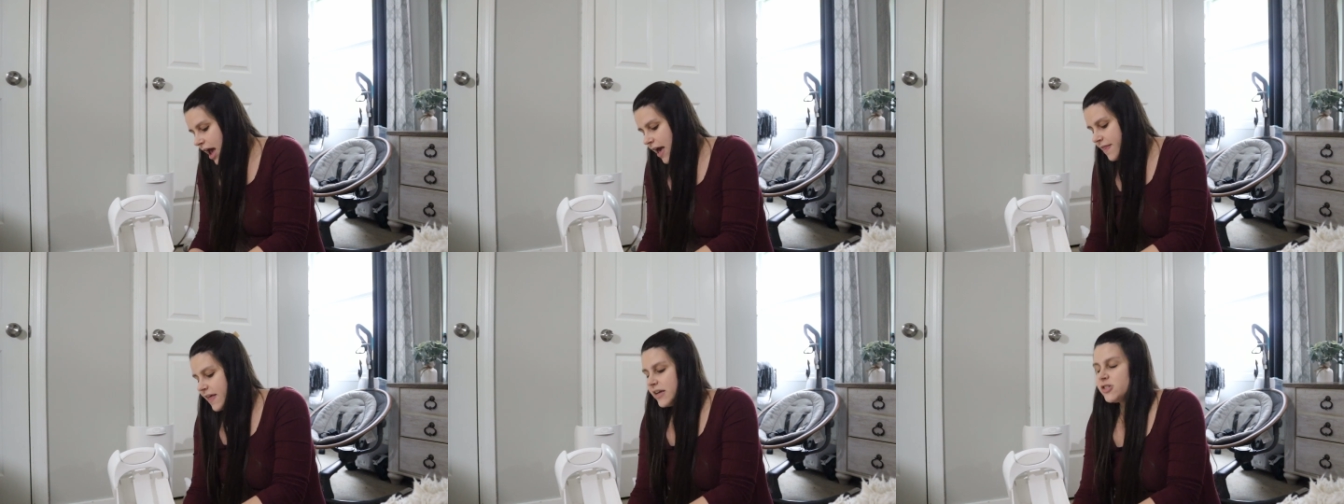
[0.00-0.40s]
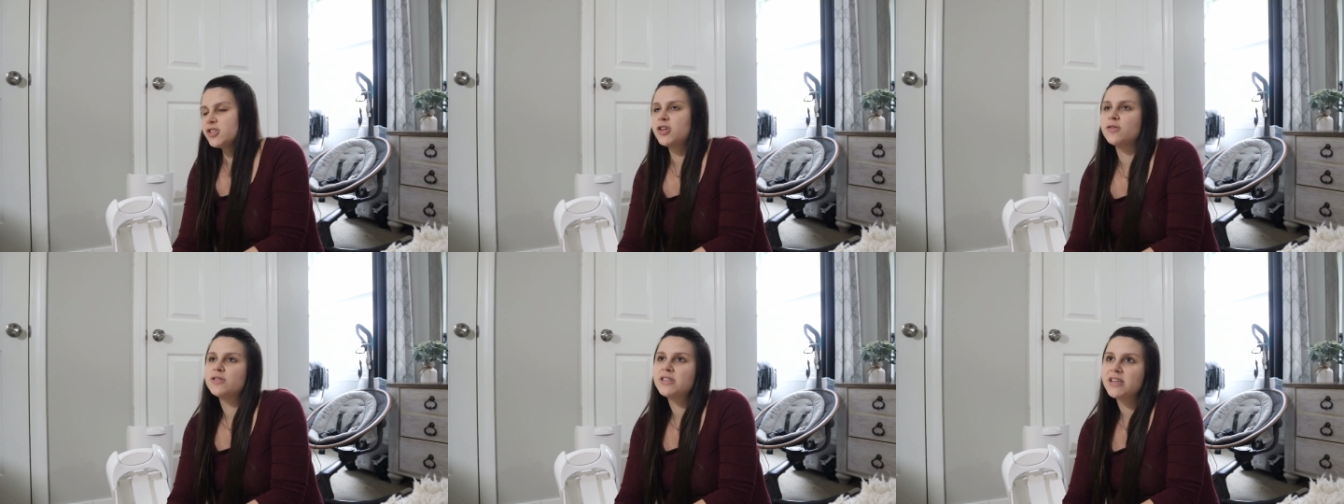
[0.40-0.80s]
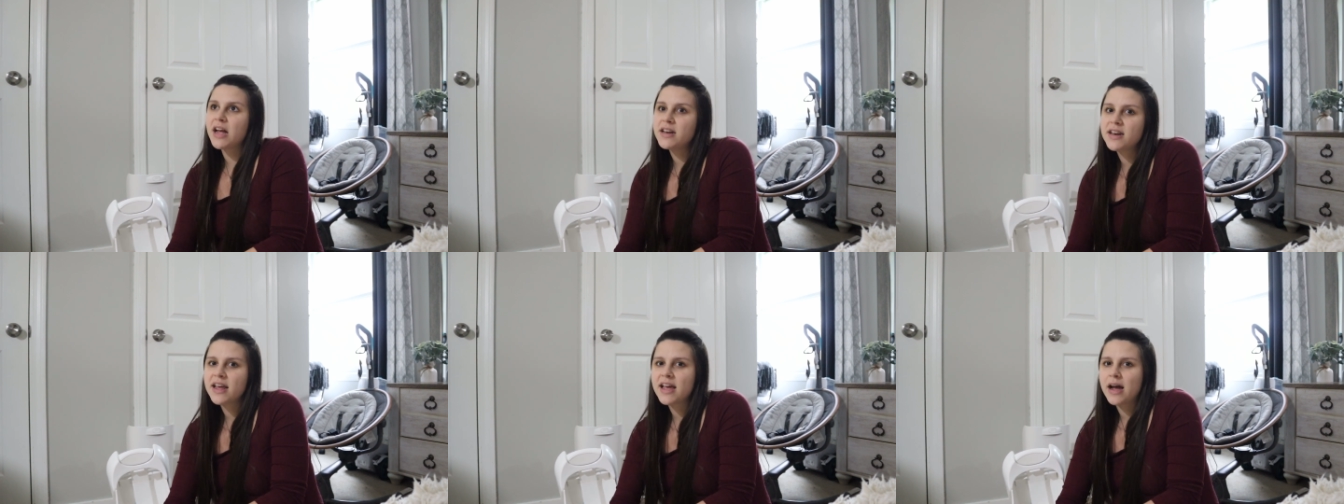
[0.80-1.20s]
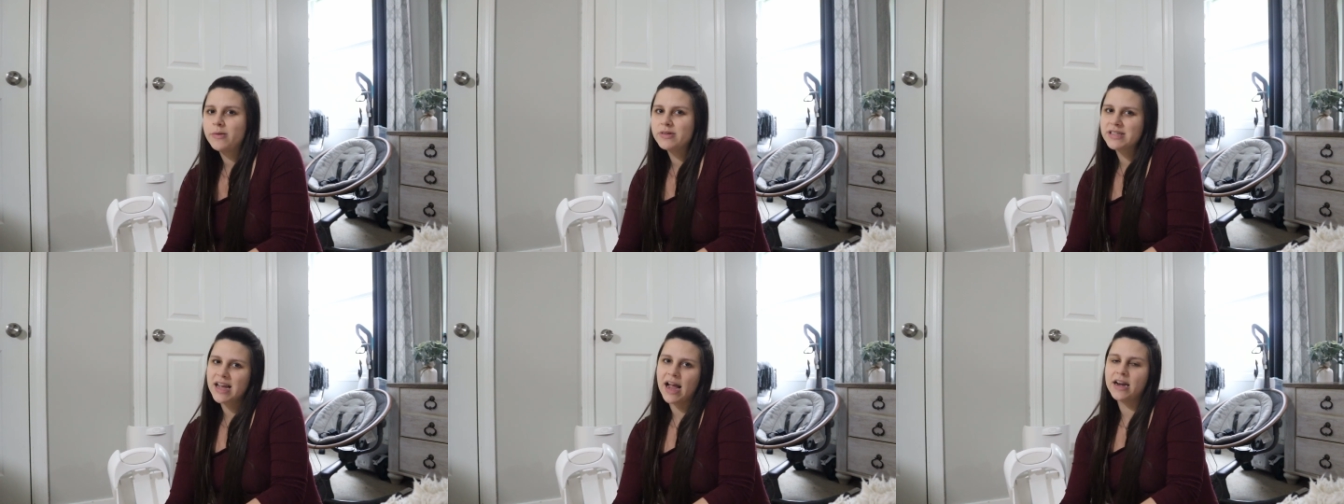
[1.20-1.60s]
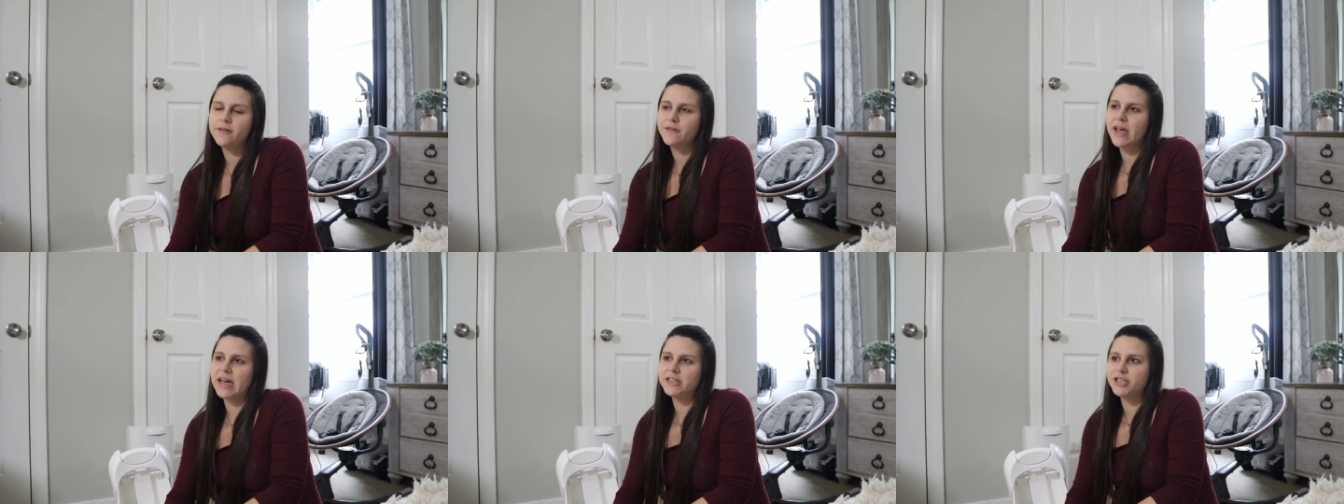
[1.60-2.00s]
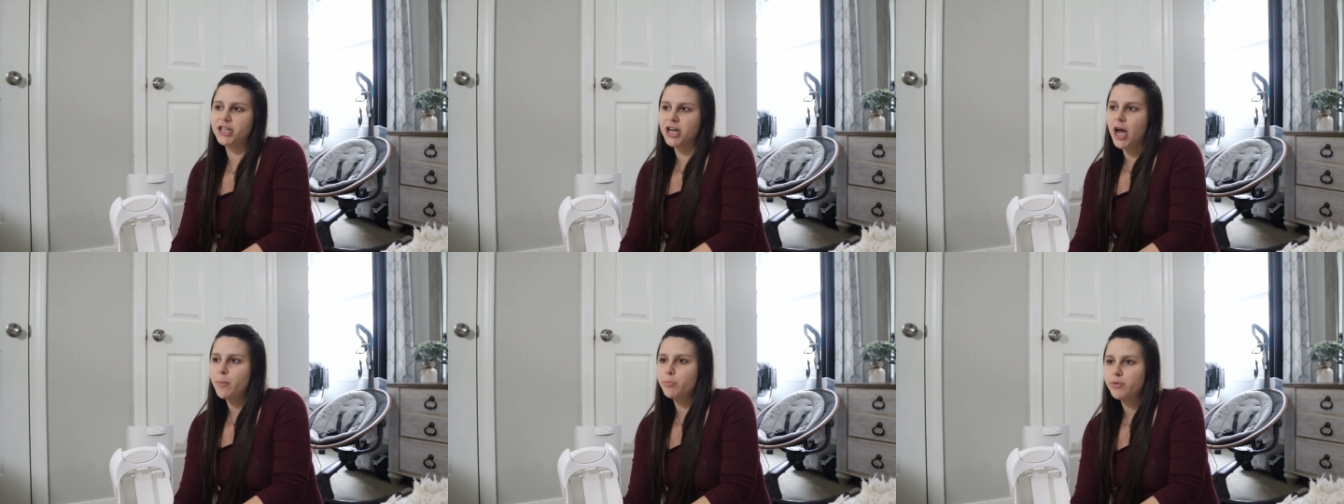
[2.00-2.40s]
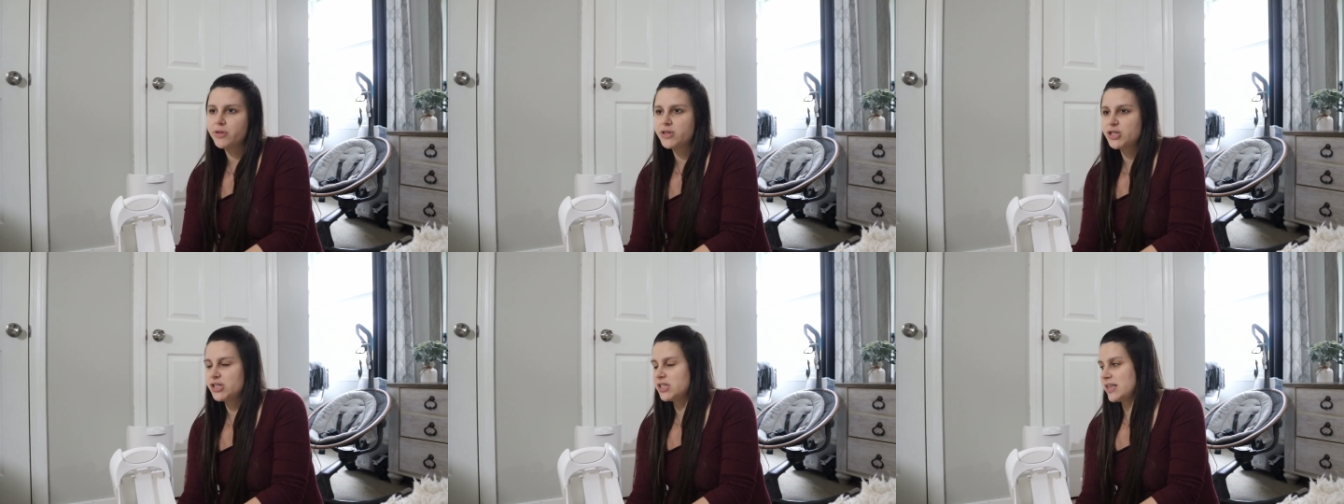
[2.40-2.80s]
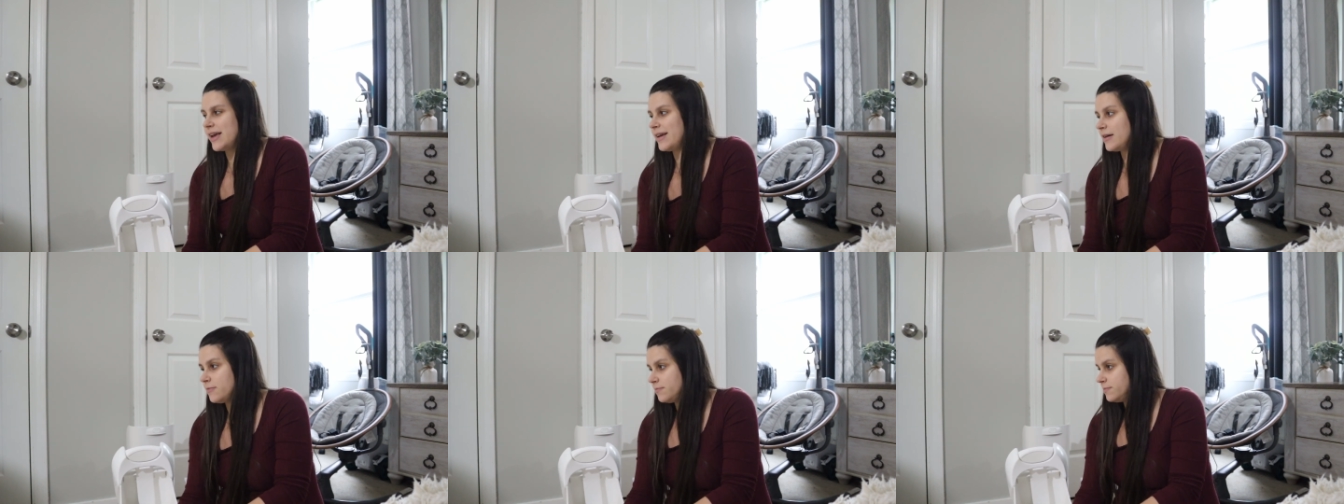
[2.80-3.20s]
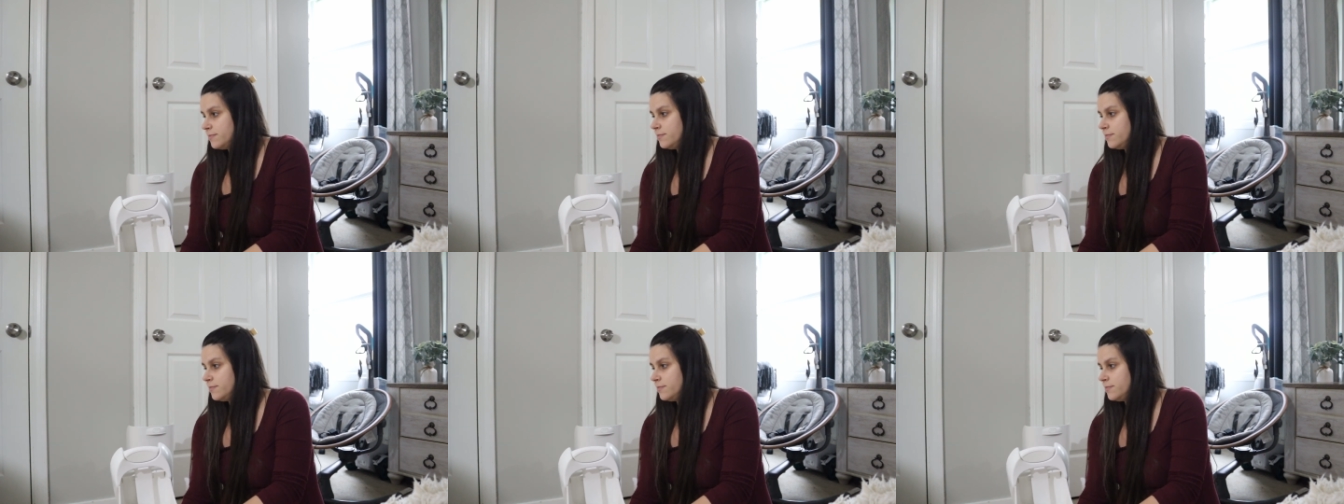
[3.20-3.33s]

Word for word: And then so Sunday I was kind of catching up with just like